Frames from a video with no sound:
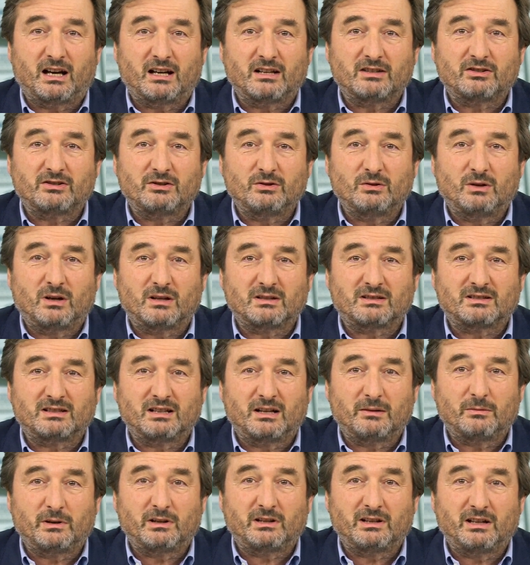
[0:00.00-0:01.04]
as you are
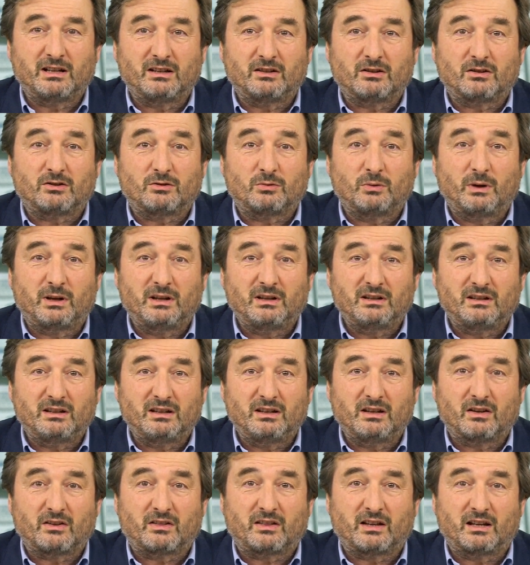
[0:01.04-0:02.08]
celebrating the
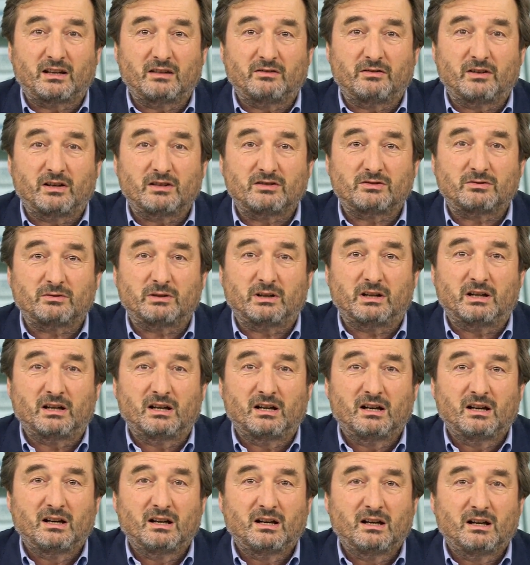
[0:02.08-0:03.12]
20th anniversary
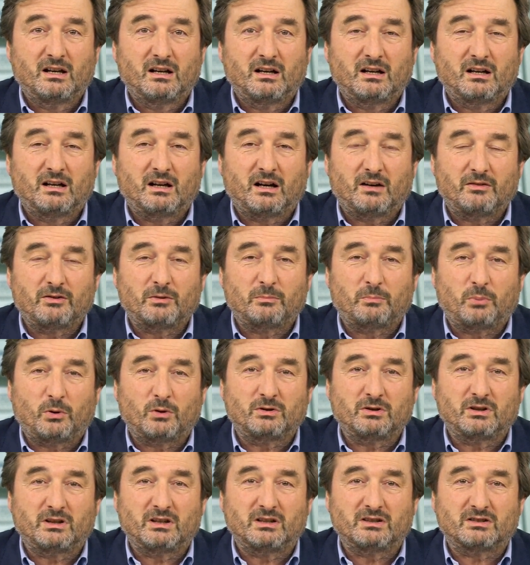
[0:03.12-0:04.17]
of the
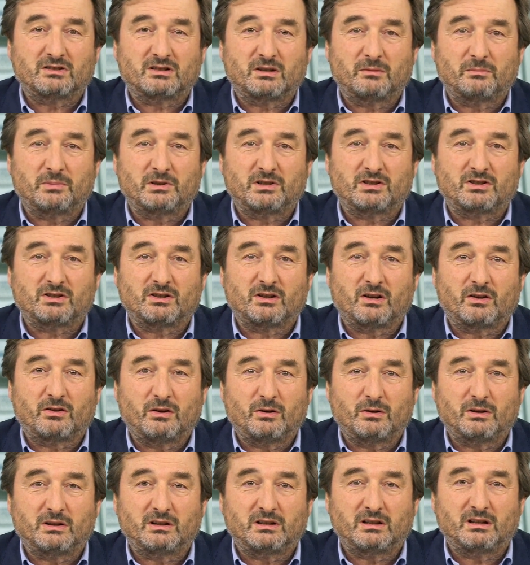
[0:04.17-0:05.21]
Portuguese Competition
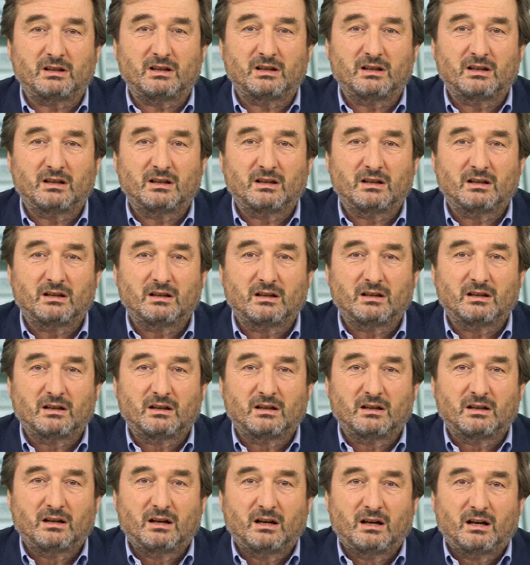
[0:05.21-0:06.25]
Authority.
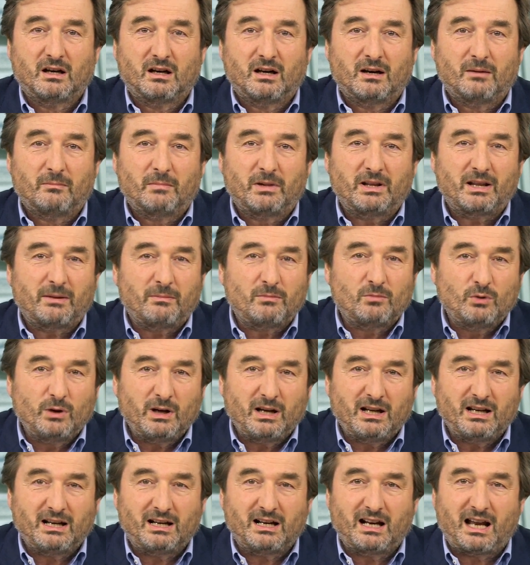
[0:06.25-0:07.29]
But I'm
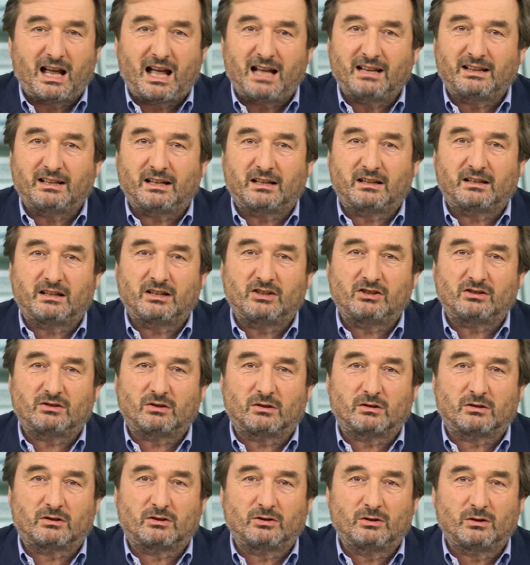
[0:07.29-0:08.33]
really glad that
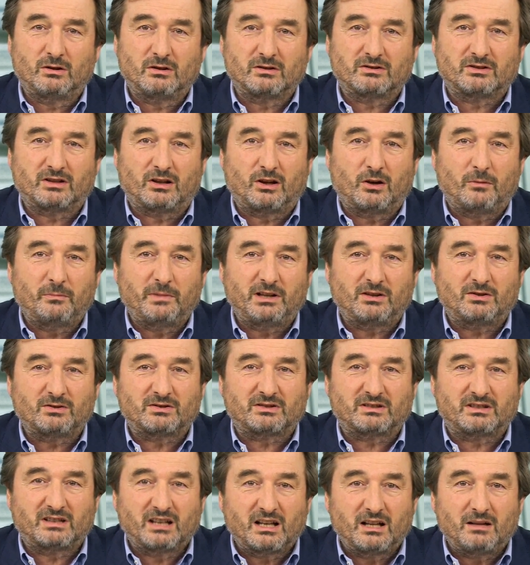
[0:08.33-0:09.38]
digital tools allow me to
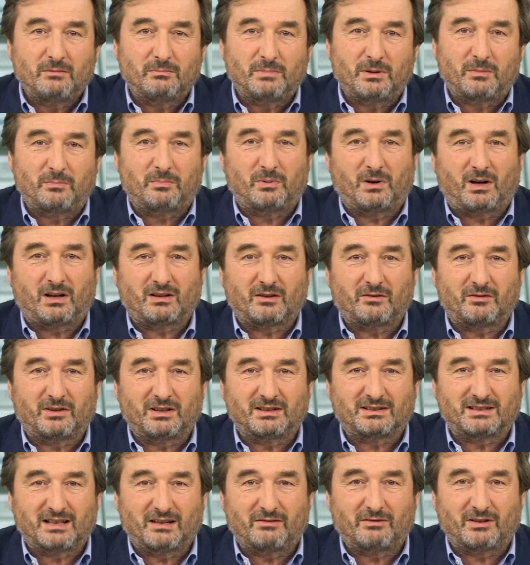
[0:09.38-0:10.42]
still be part of
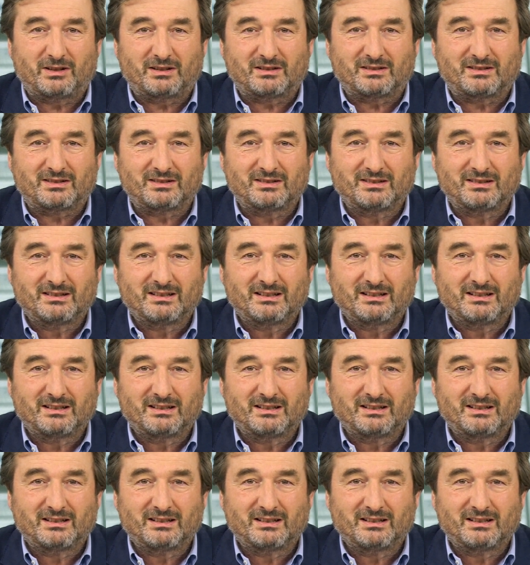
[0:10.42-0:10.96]
this event.